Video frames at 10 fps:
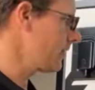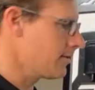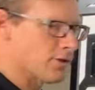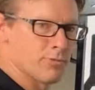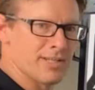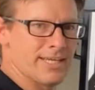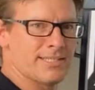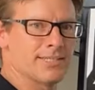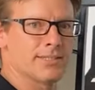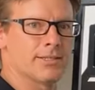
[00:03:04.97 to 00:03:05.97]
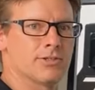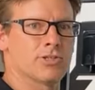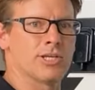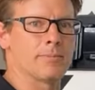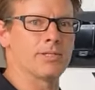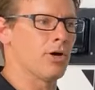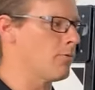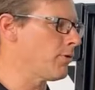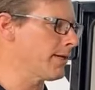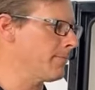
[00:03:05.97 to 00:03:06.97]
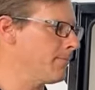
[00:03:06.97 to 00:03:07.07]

So really easy to, to jump in your hot water.